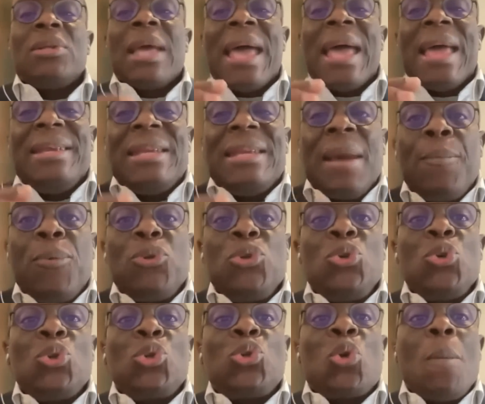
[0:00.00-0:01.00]
enable
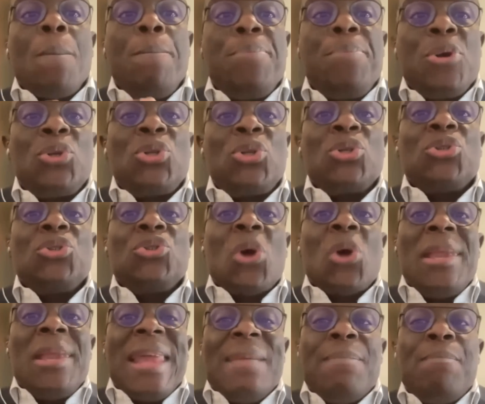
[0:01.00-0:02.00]
you to build
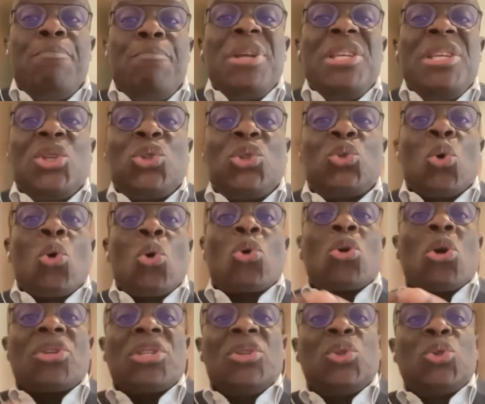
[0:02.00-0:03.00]
knowledge bridges to
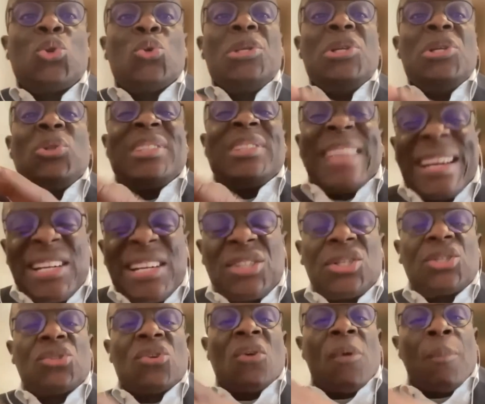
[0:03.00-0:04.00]
cross into new
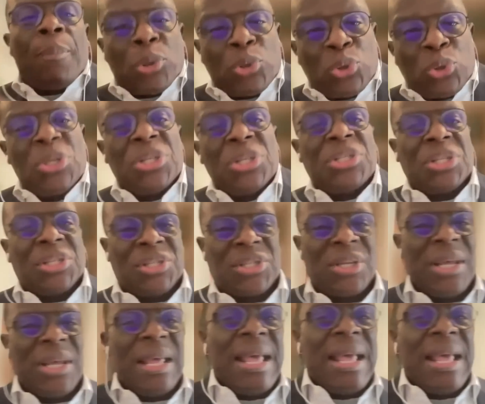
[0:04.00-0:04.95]
territories of opportunities?